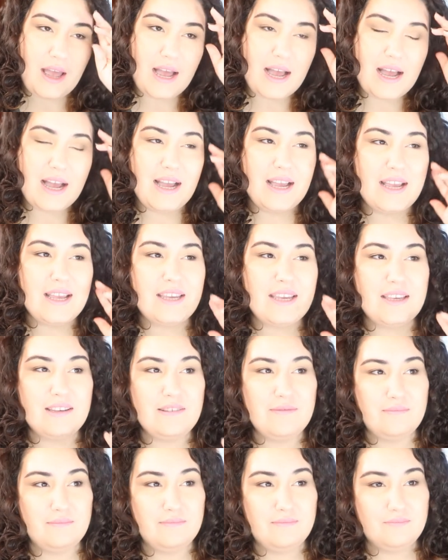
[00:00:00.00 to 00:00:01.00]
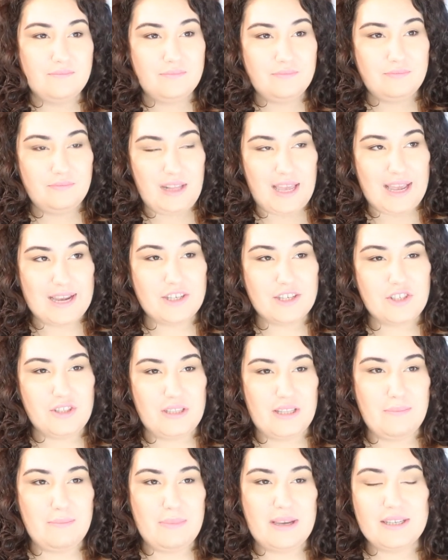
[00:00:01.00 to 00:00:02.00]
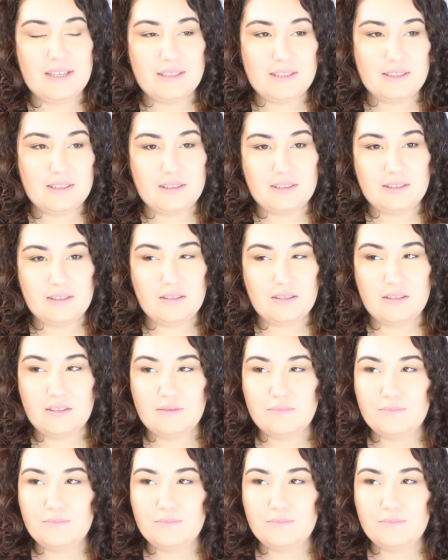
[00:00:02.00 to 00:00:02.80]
I actually mix